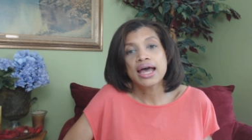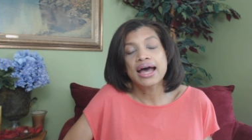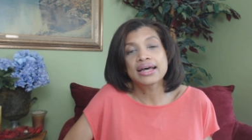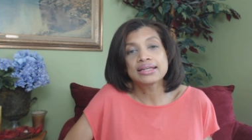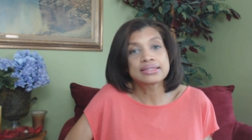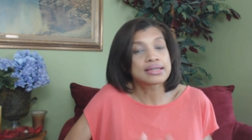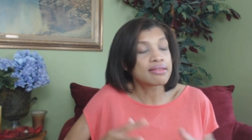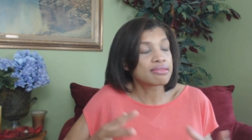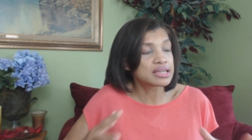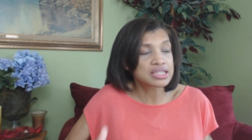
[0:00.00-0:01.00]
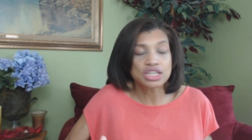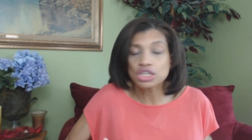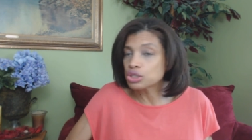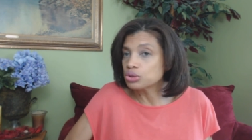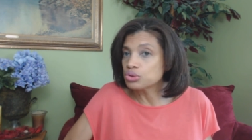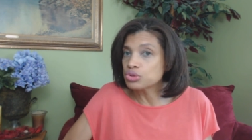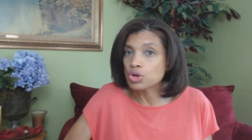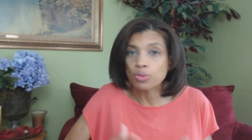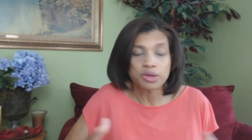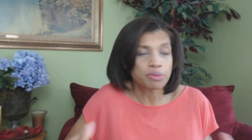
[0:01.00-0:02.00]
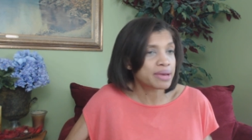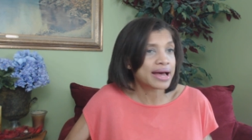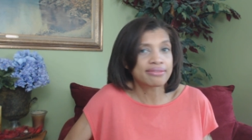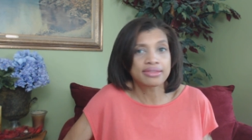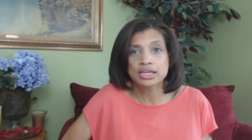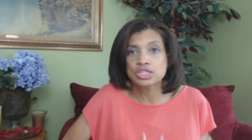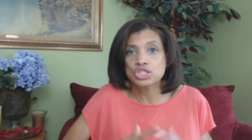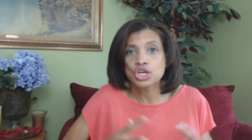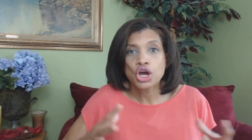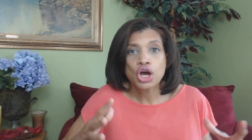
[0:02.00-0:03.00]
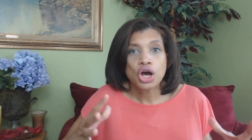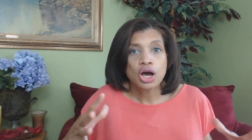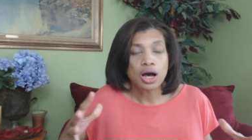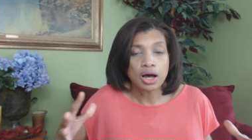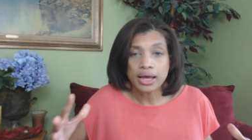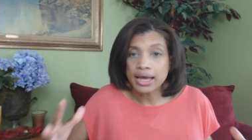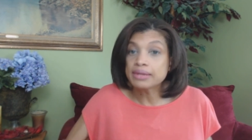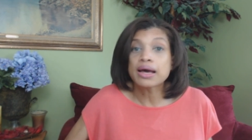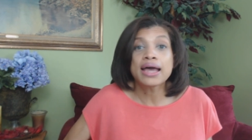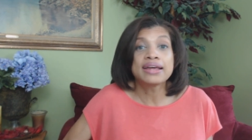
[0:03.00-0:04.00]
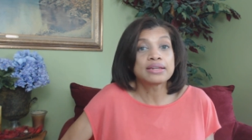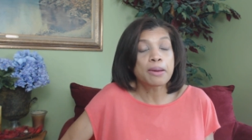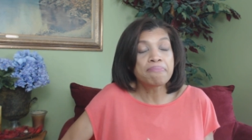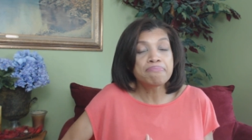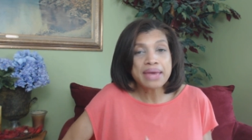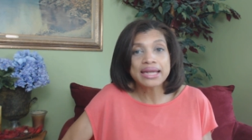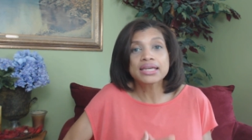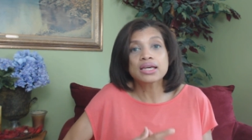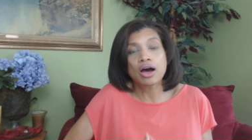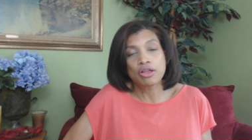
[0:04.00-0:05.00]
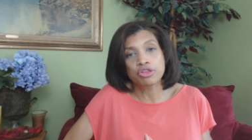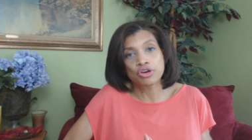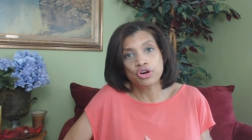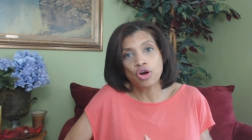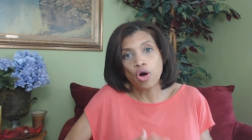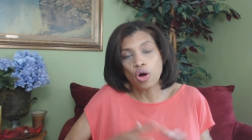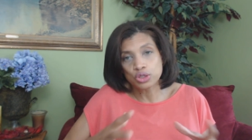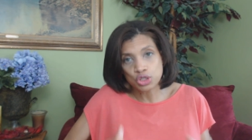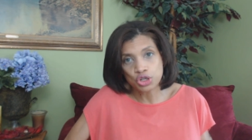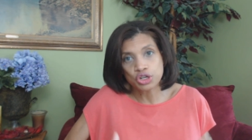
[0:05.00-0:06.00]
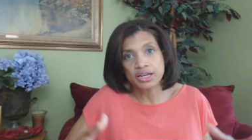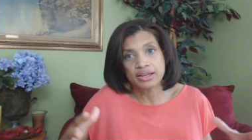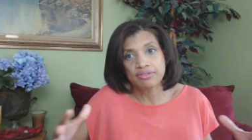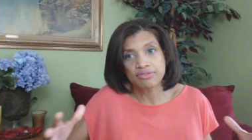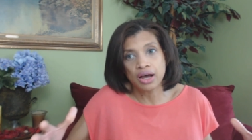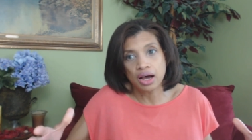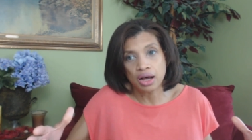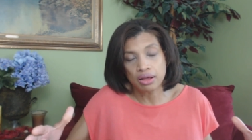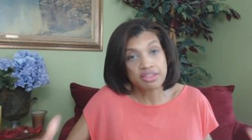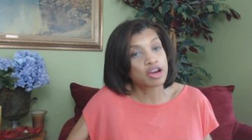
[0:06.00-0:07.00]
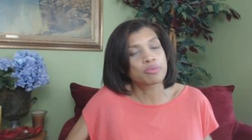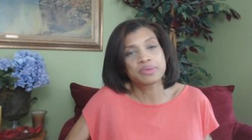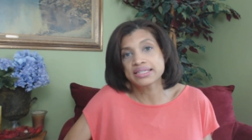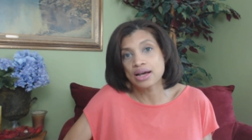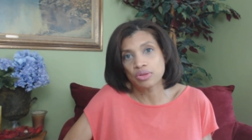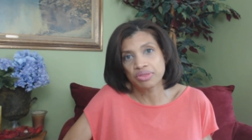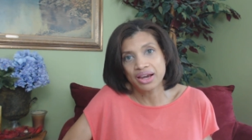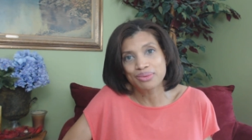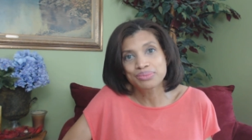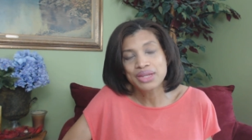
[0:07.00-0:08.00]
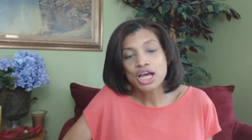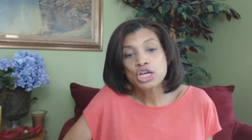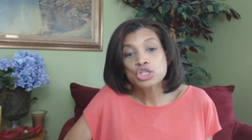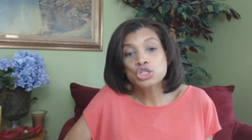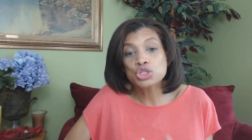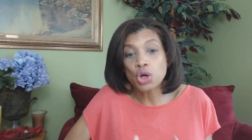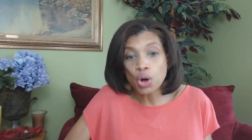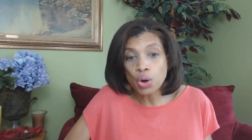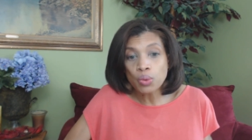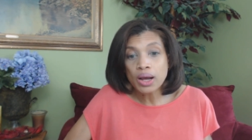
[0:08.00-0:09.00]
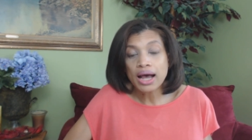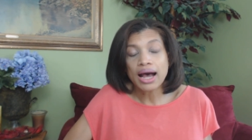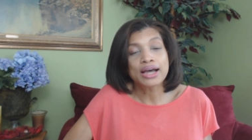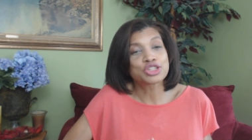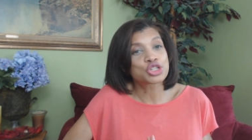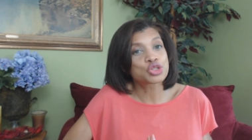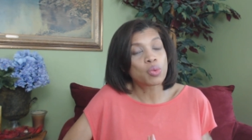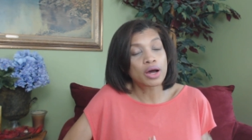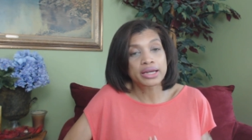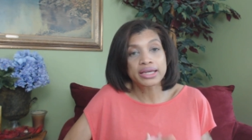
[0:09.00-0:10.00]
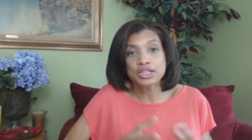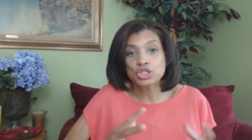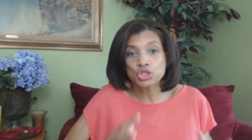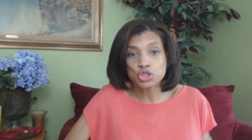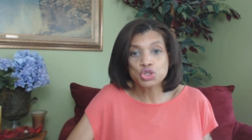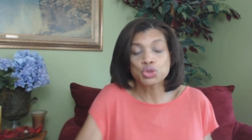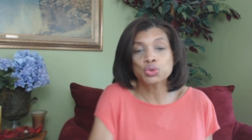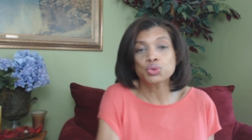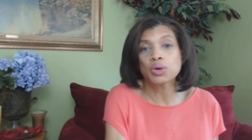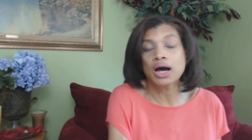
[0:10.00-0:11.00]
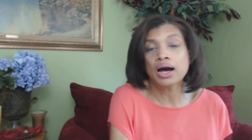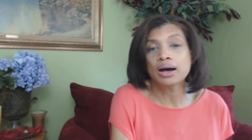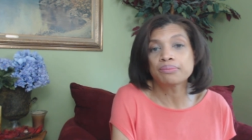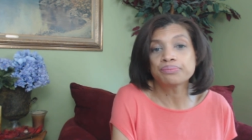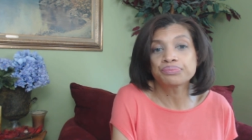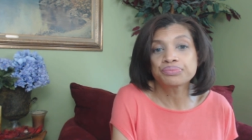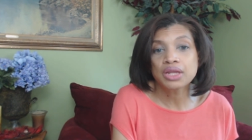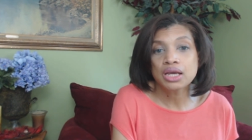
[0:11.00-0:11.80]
And this includes homeopathics, uh, and, and many other alternative uh, therapies out there. So I just wanted to um,